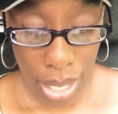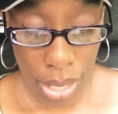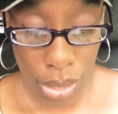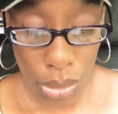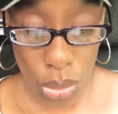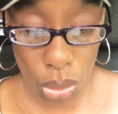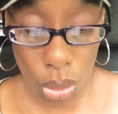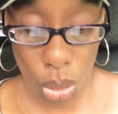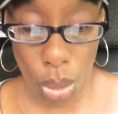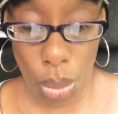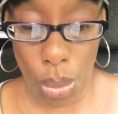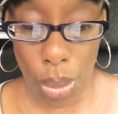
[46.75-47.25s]

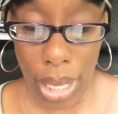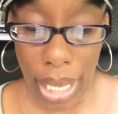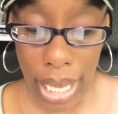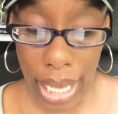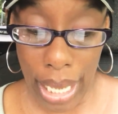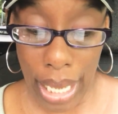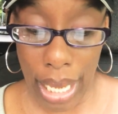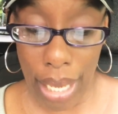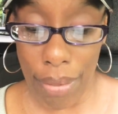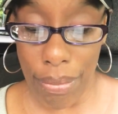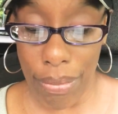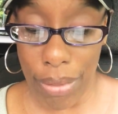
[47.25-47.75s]
So
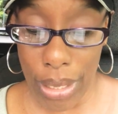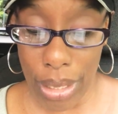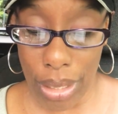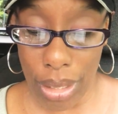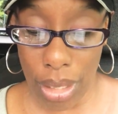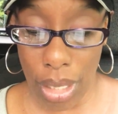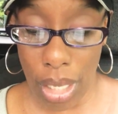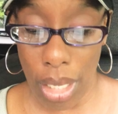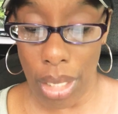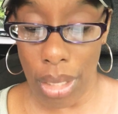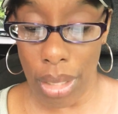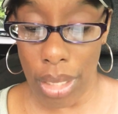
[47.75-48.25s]

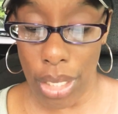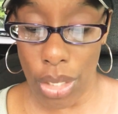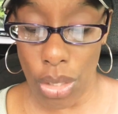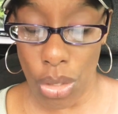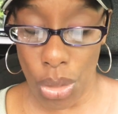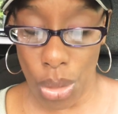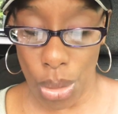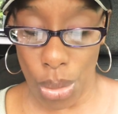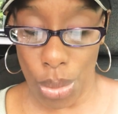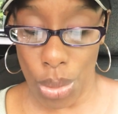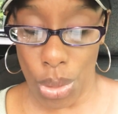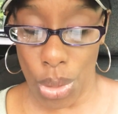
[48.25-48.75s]
everything that
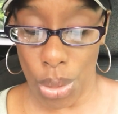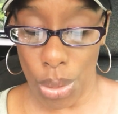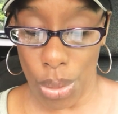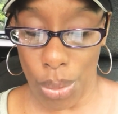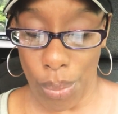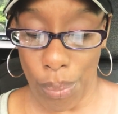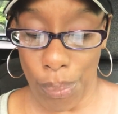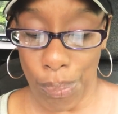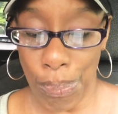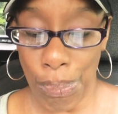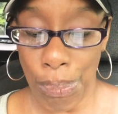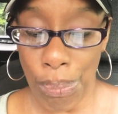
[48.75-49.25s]
you
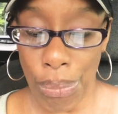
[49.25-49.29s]
do,